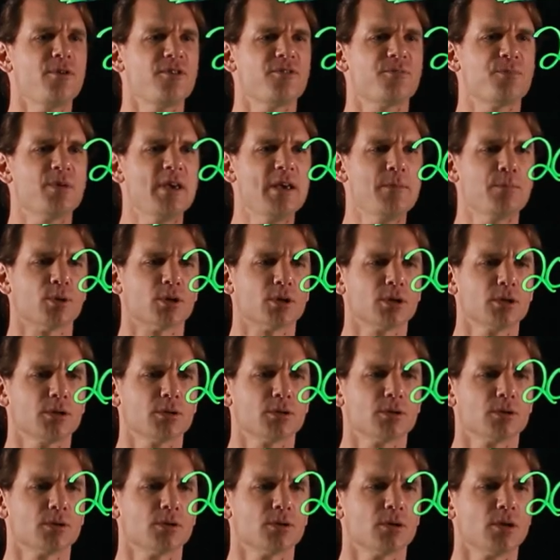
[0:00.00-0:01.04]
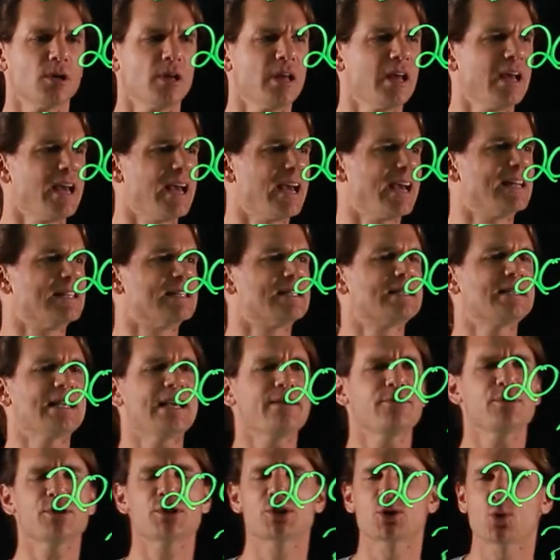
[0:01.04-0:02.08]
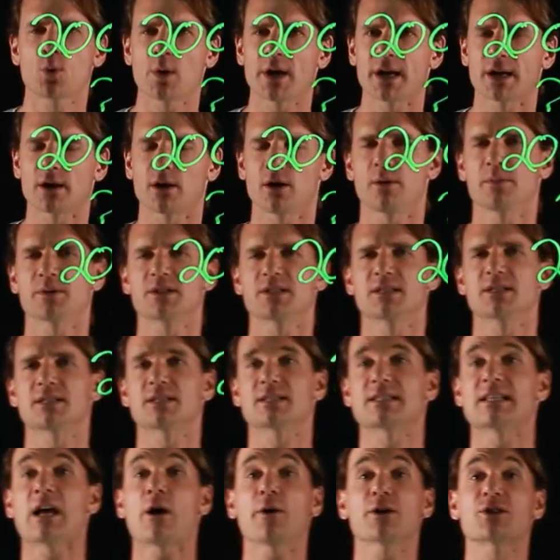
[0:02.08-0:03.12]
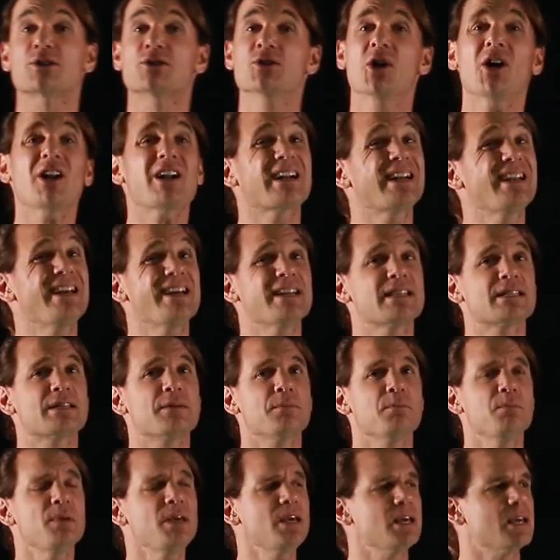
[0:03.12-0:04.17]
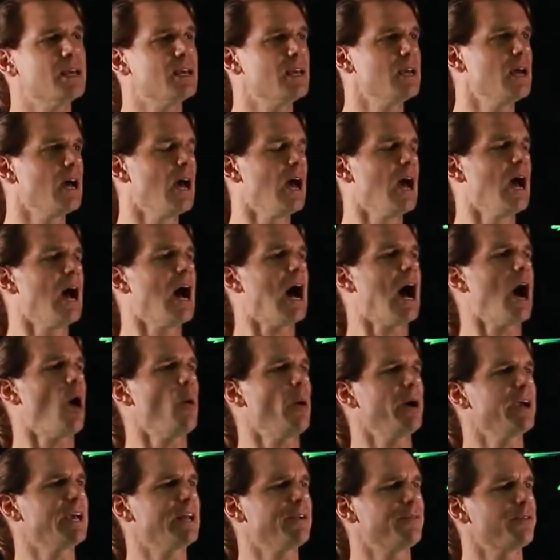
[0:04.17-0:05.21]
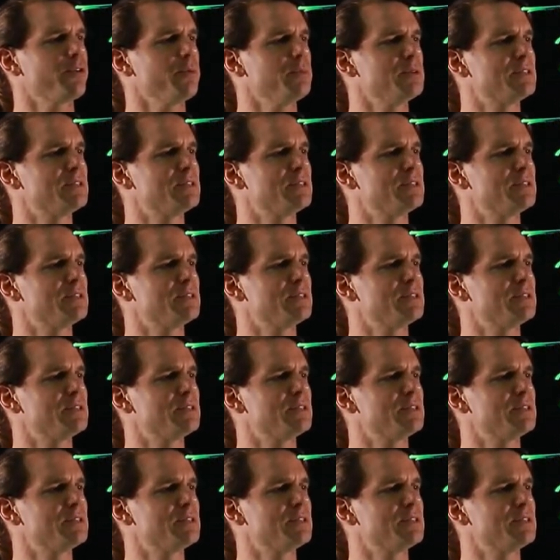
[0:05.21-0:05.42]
of people in 7 square kilometers. Now it's not clear to me how I get from